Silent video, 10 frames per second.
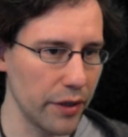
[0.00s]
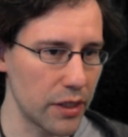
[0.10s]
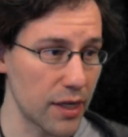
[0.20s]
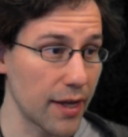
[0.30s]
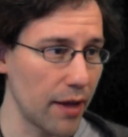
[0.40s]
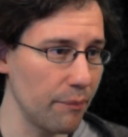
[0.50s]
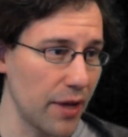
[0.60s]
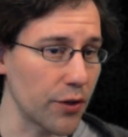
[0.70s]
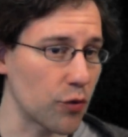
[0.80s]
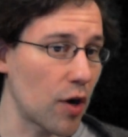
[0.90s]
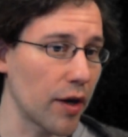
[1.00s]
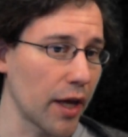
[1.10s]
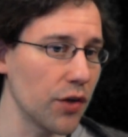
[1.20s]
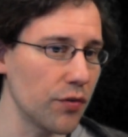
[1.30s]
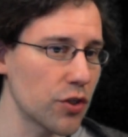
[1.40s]
to get be on the wrong
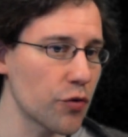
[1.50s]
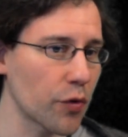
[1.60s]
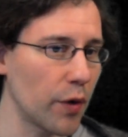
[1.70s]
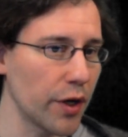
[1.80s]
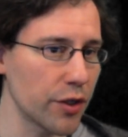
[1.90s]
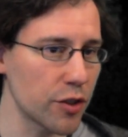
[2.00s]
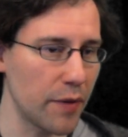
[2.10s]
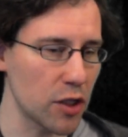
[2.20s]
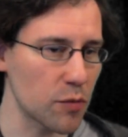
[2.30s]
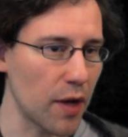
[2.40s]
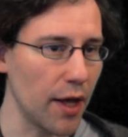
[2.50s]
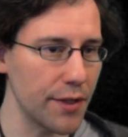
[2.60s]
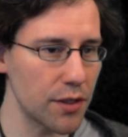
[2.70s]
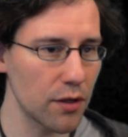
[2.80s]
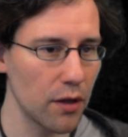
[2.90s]
end of a two for one in too many
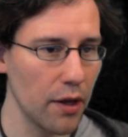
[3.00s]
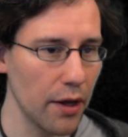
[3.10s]
spots.